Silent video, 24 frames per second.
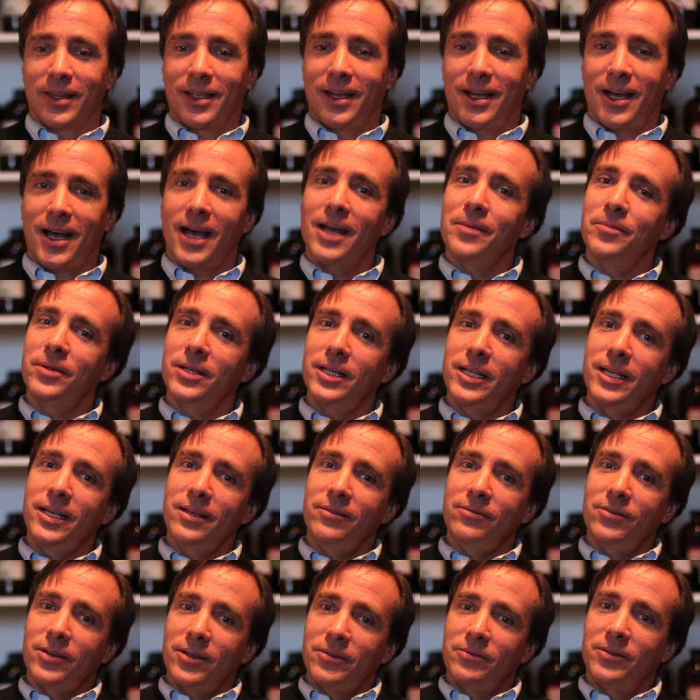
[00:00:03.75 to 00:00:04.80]
I
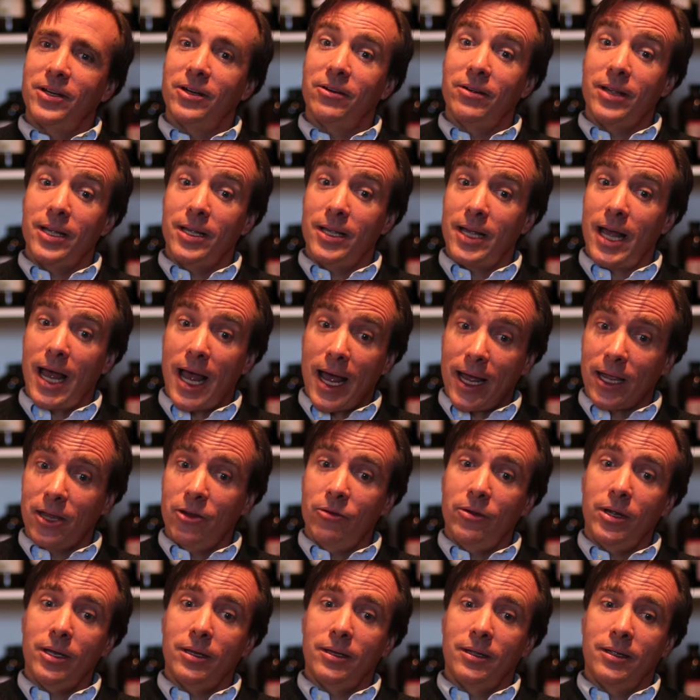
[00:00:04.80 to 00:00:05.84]
believe a very
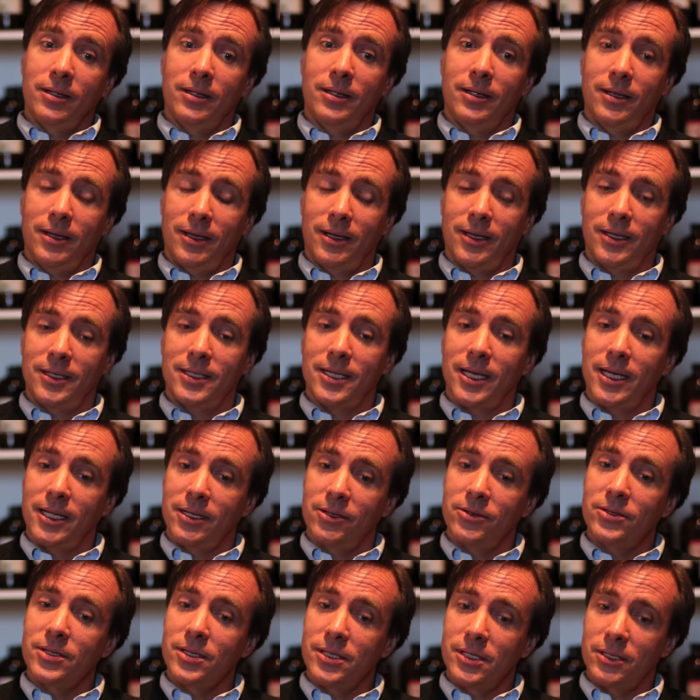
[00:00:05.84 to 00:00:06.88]
accurate
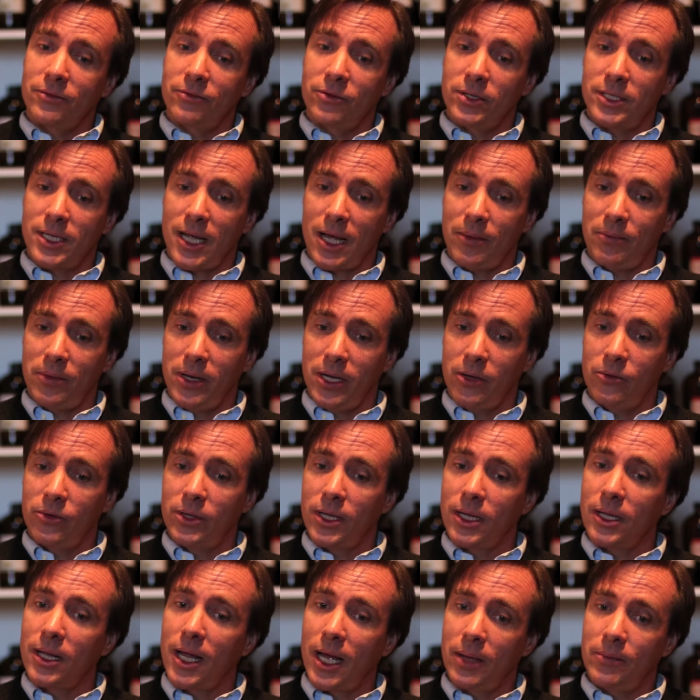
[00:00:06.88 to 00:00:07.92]
diagnosis of what's happening with the
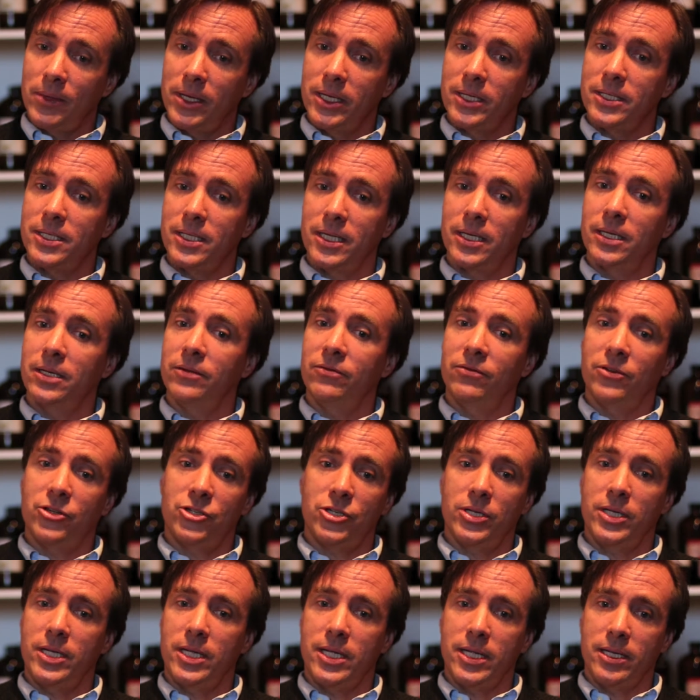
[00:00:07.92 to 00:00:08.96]
climate is yin
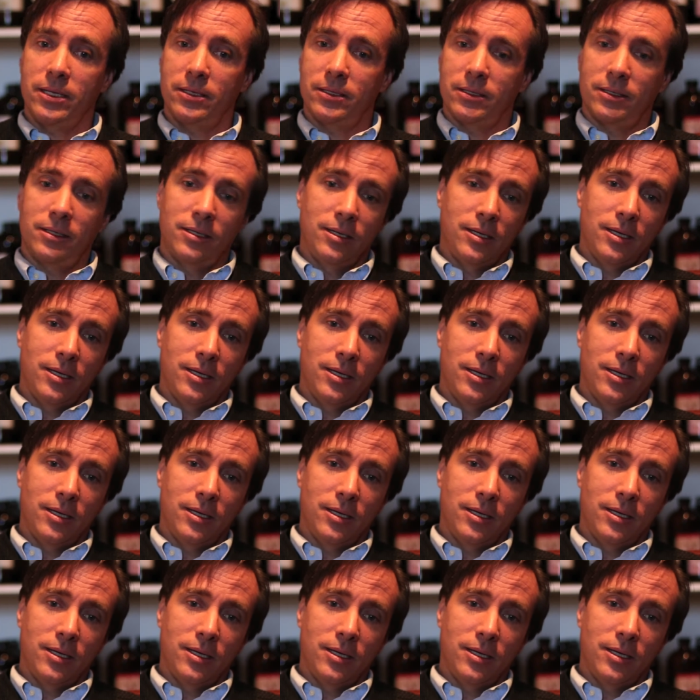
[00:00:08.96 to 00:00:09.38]
deficient heat.